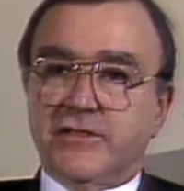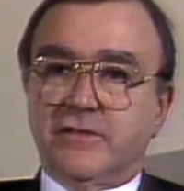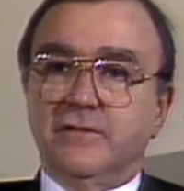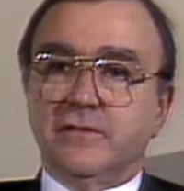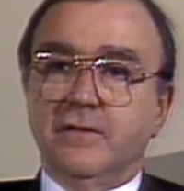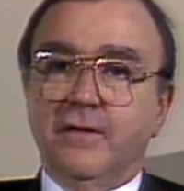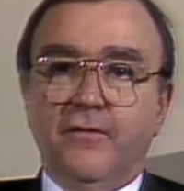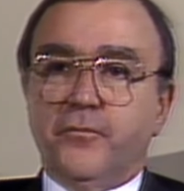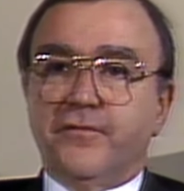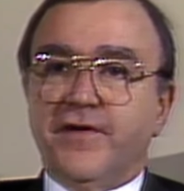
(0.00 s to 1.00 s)
essence
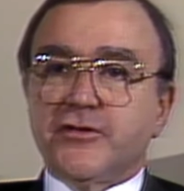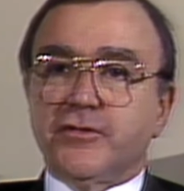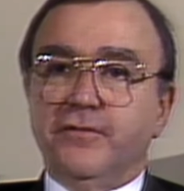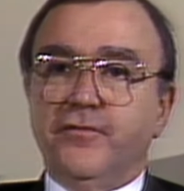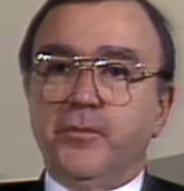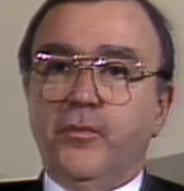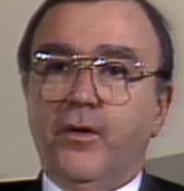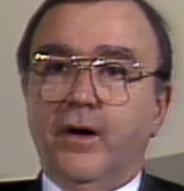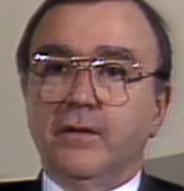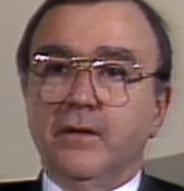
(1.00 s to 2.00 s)
of professional
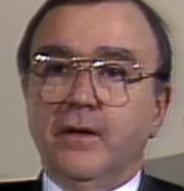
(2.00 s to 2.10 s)
football.